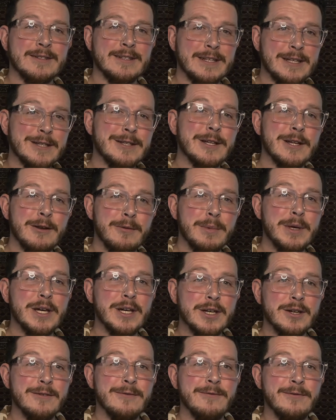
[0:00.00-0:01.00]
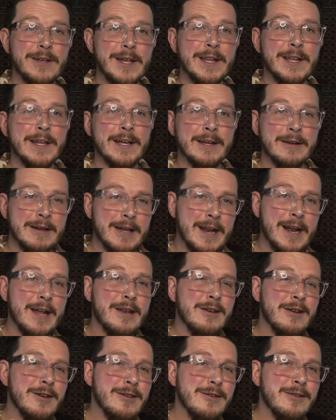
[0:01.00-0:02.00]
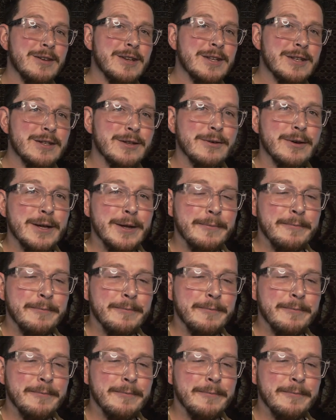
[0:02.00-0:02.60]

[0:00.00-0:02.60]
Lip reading: and it's going to be a good feeling, and I know you can do it.